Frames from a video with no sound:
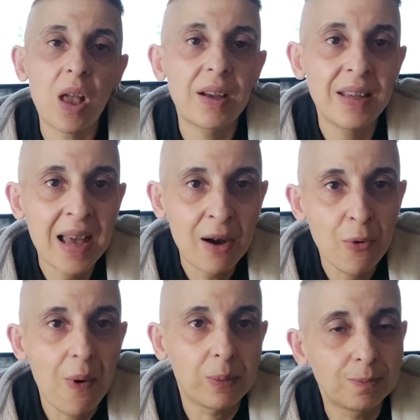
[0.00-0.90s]
Now,
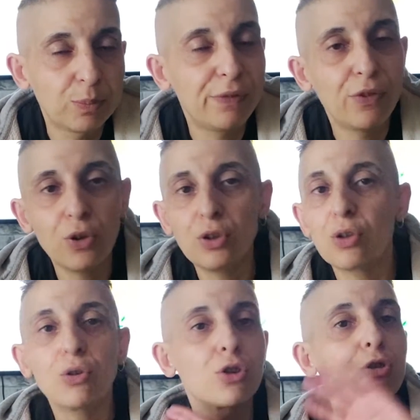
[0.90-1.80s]
before you all
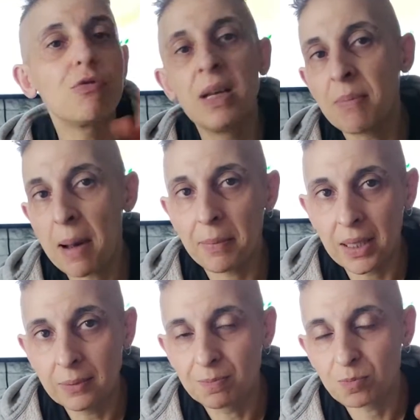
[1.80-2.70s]
scream at me,